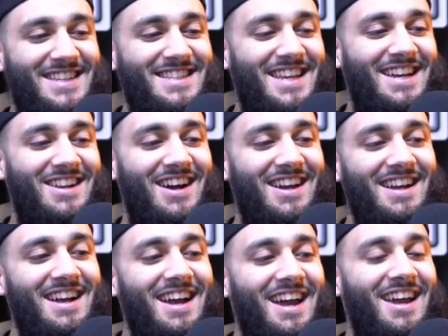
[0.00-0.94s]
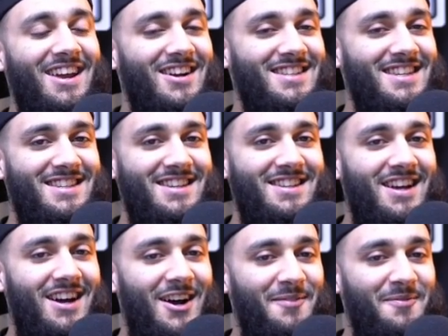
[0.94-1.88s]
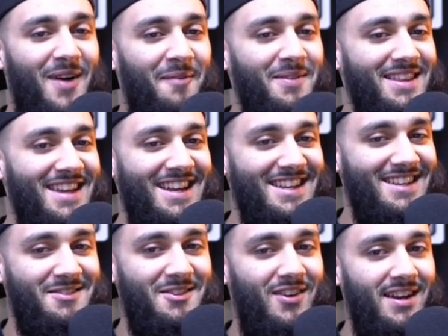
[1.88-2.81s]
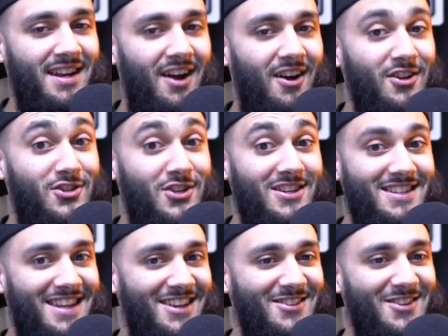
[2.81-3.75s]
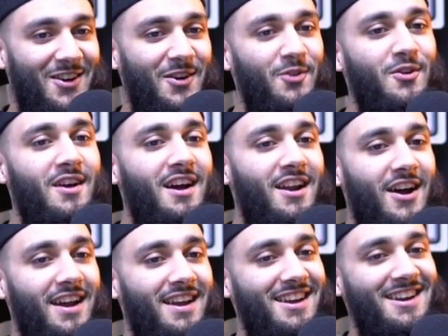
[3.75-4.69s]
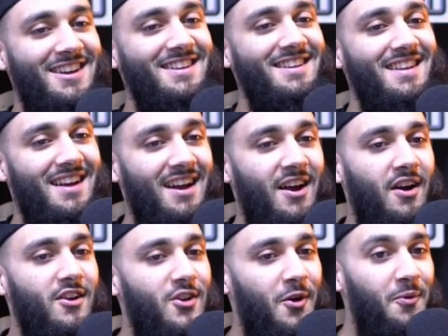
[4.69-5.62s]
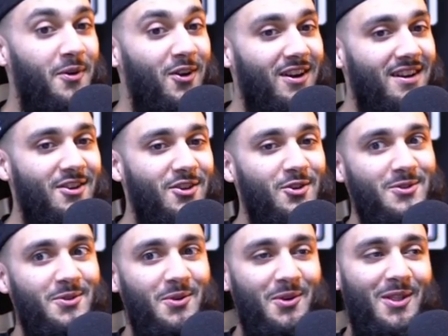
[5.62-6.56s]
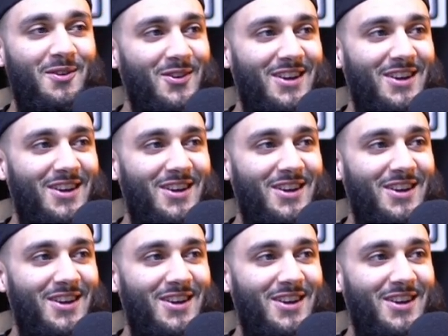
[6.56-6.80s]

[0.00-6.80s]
just saying like, hey guys, listen, I'm in the NXT right now. Just let you know, like... You know, we're not going to use all the